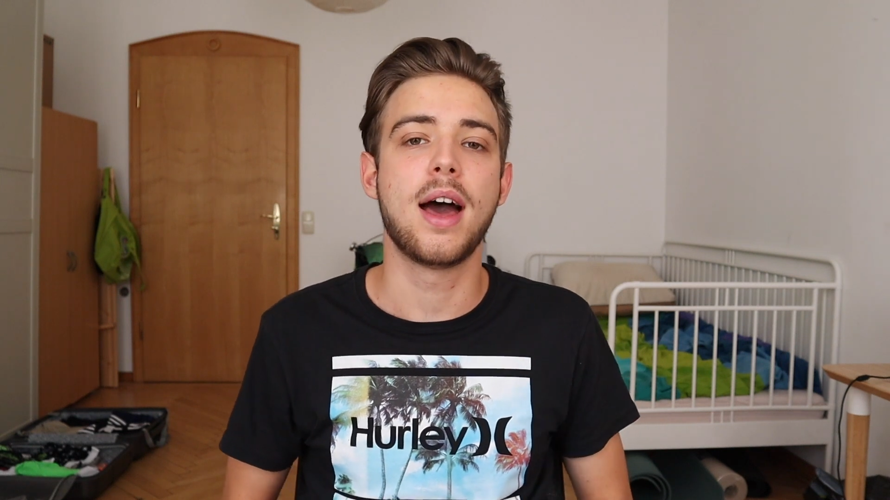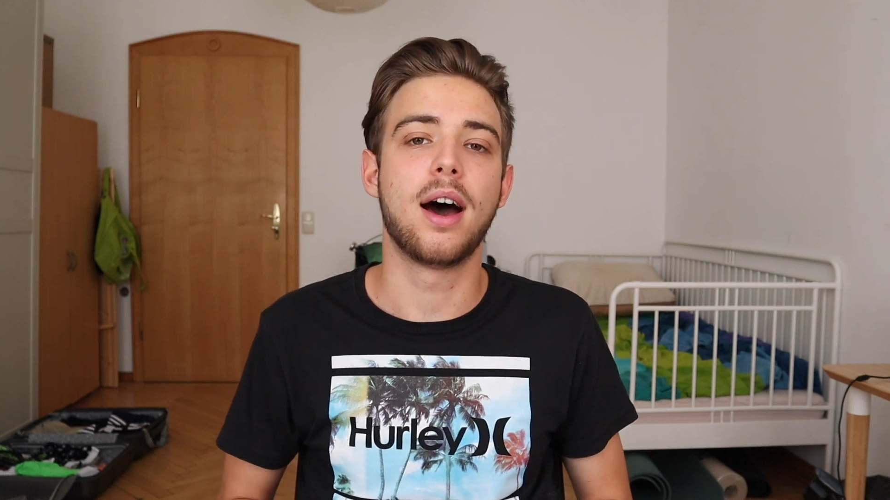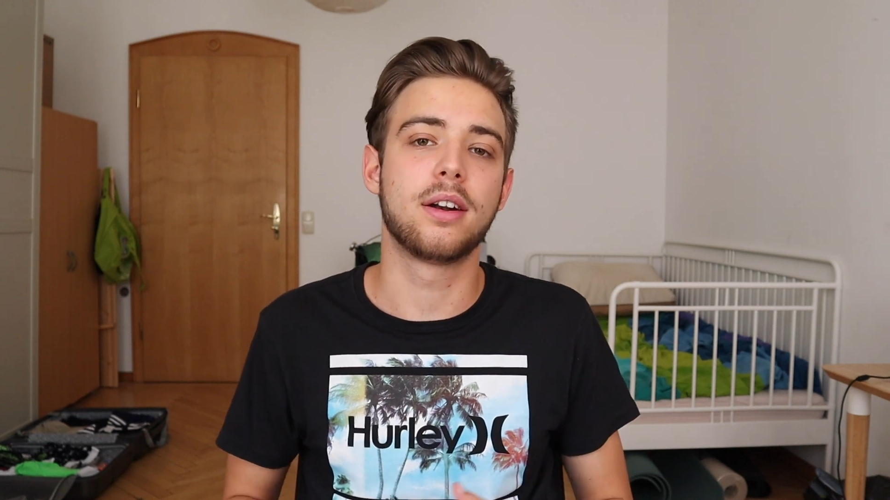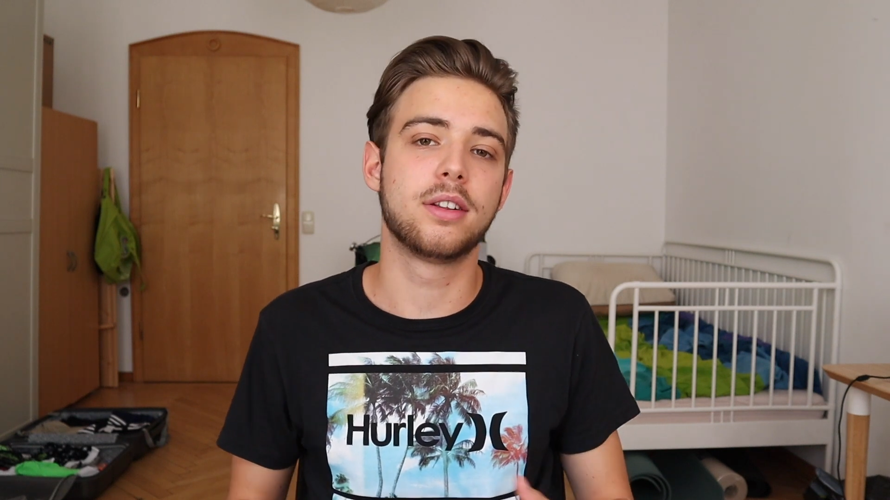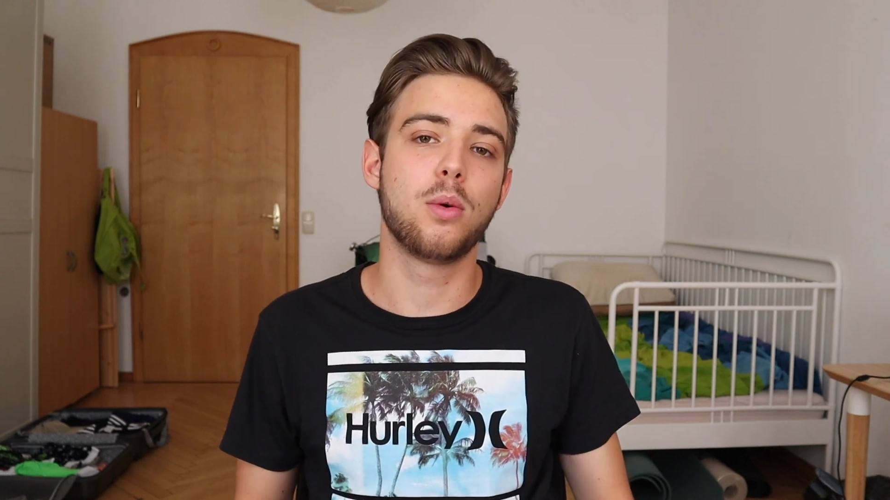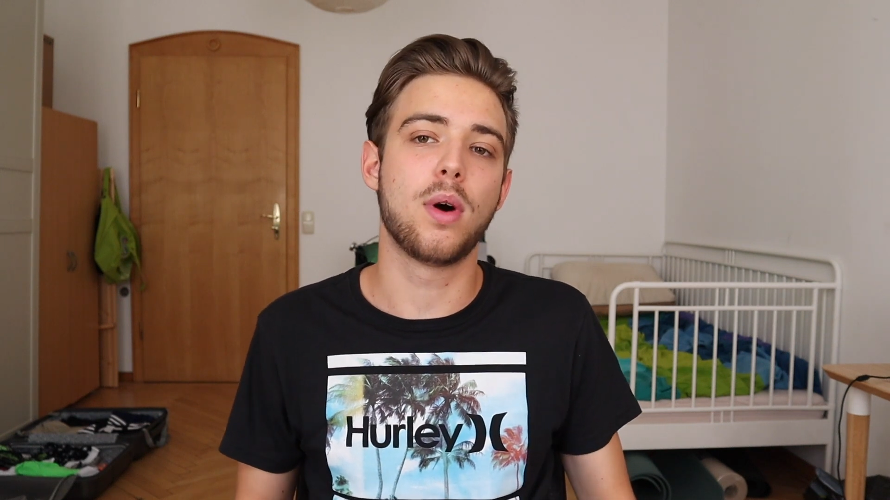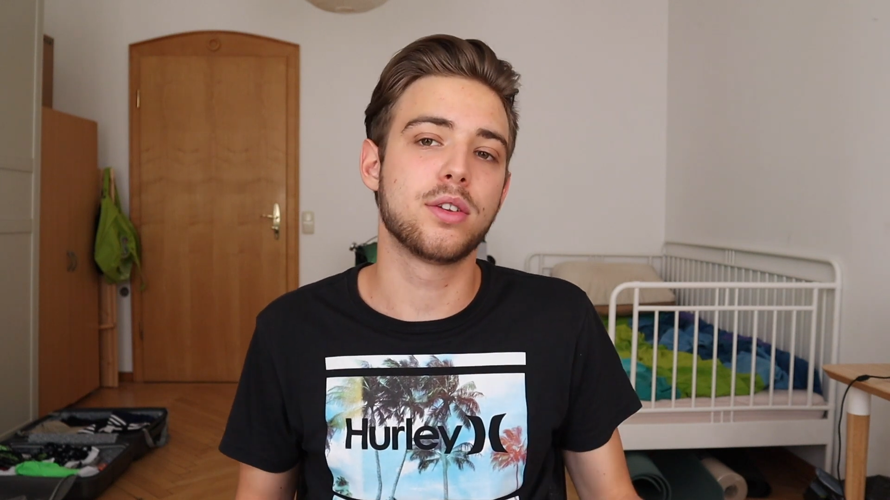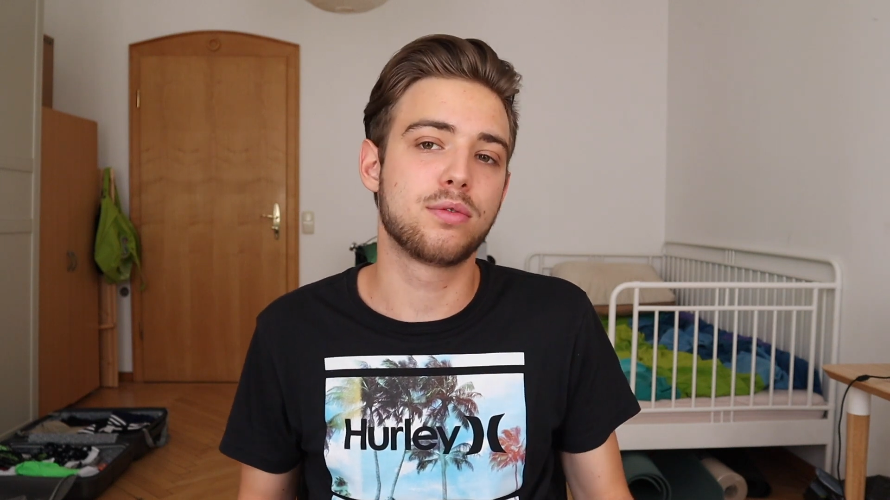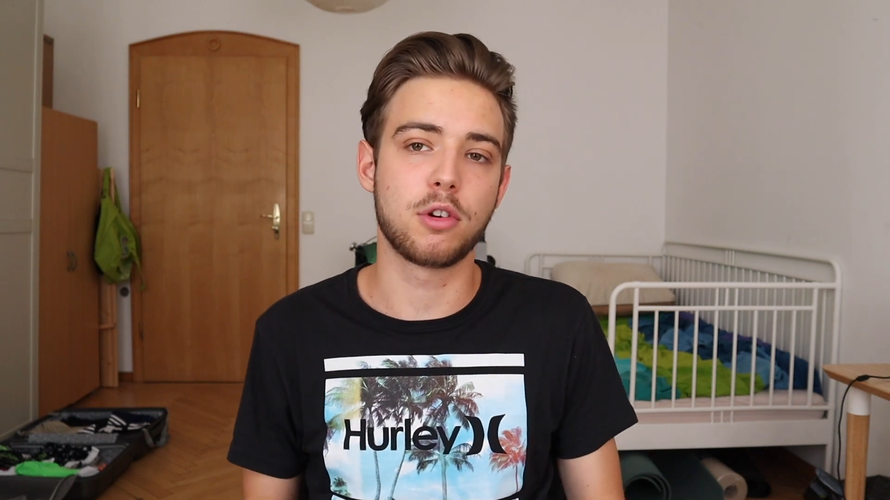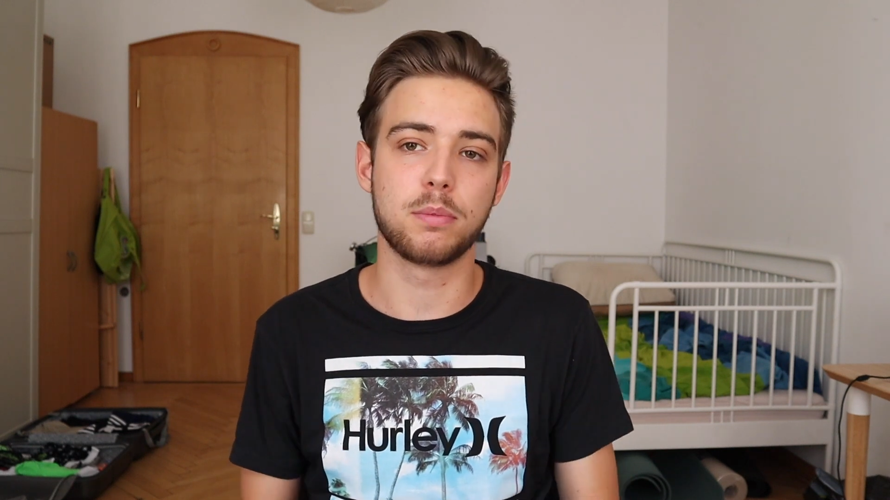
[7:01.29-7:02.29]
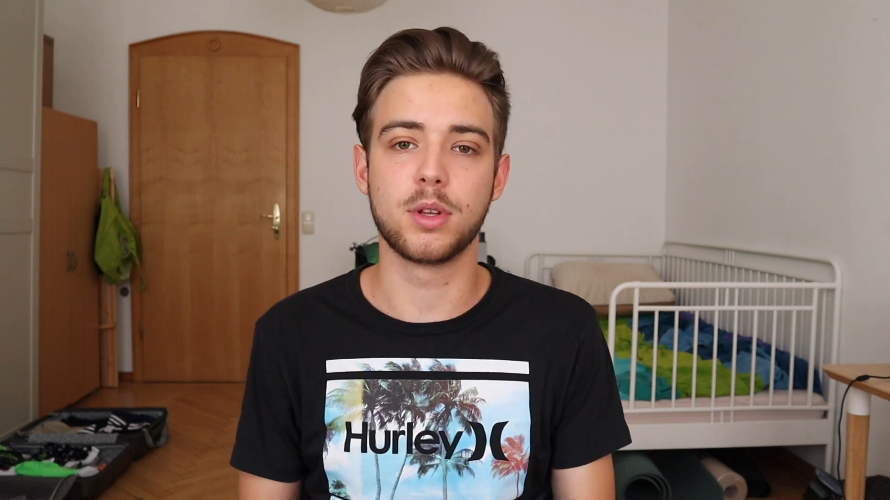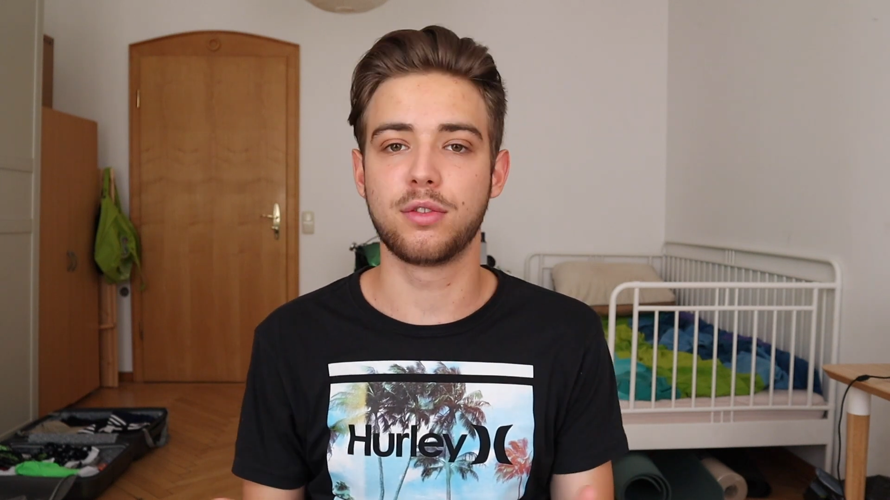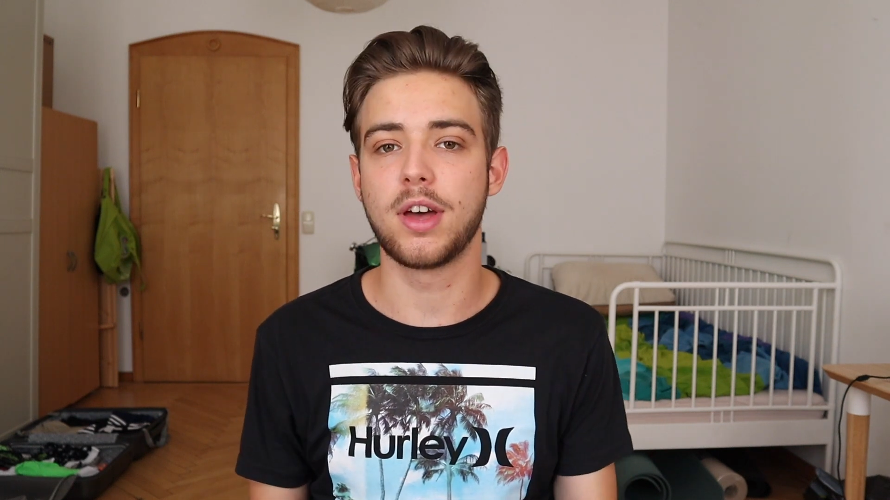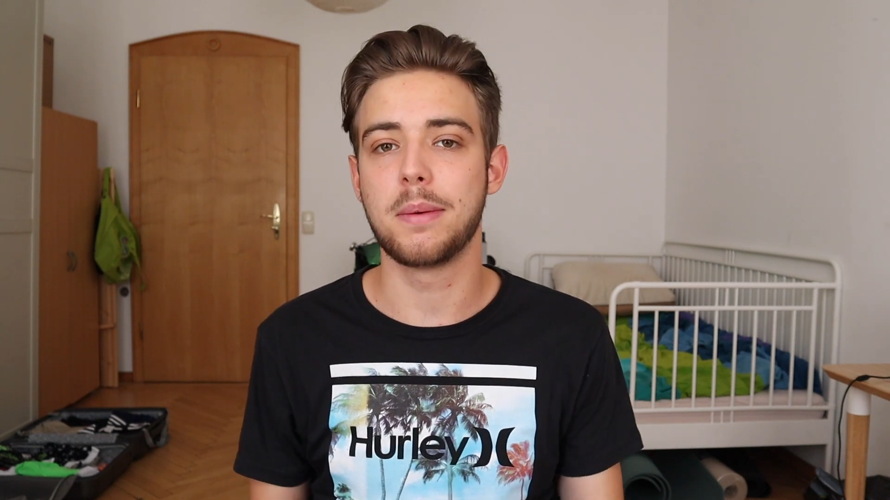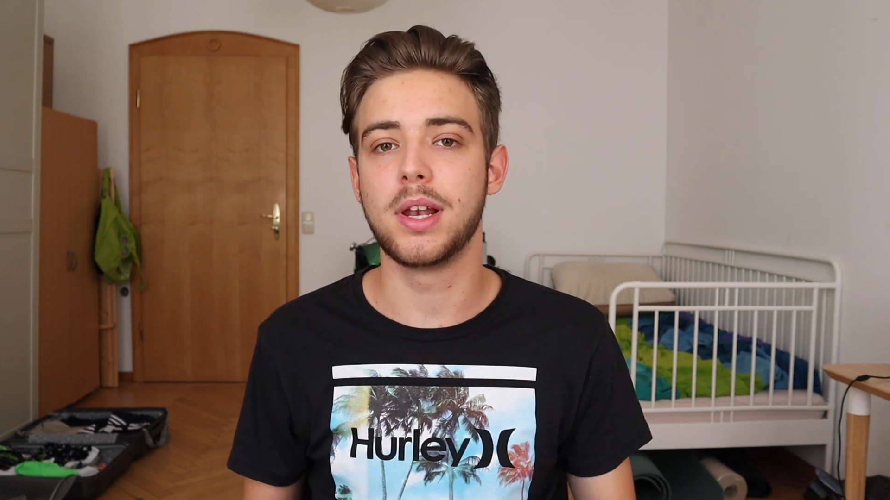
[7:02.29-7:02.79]
are the ones from the
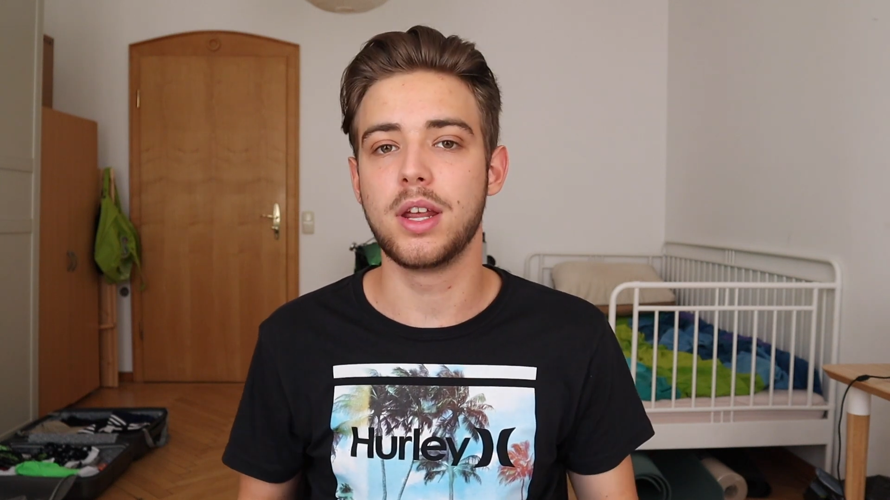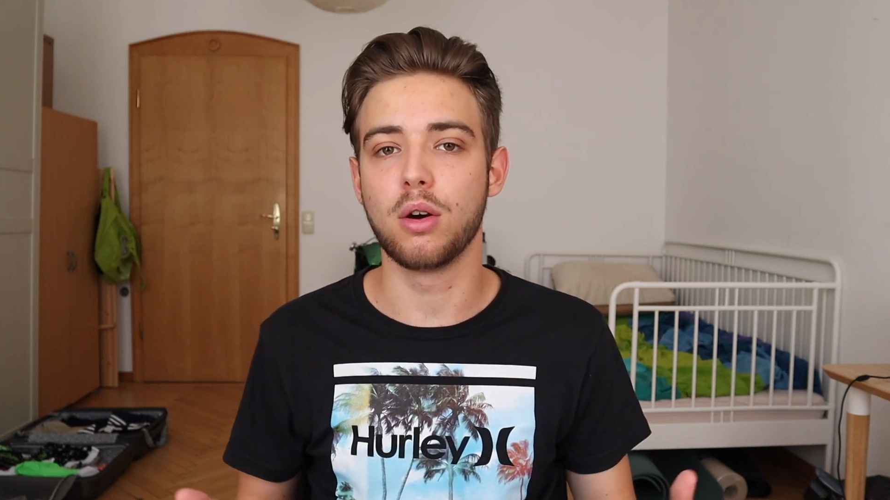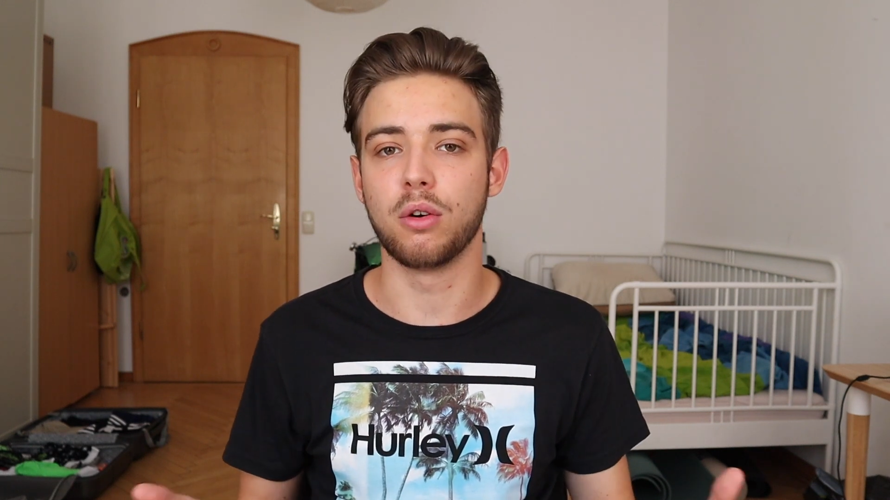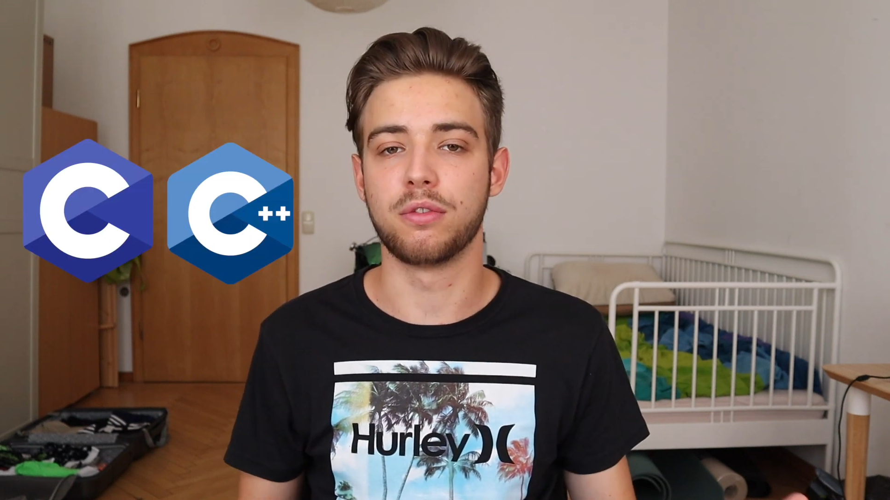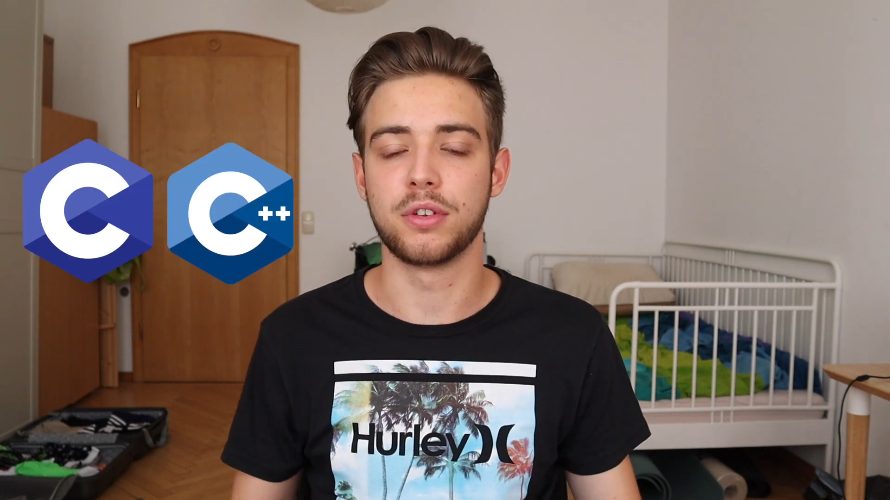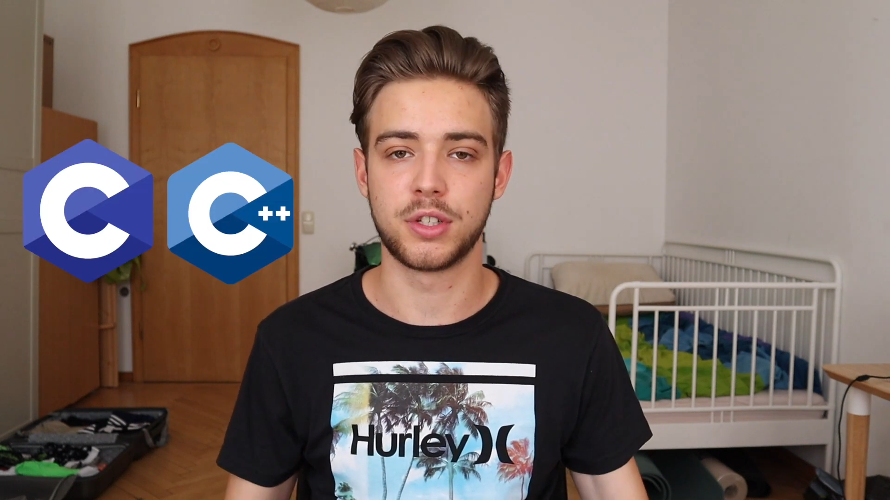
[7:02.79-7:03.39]
family of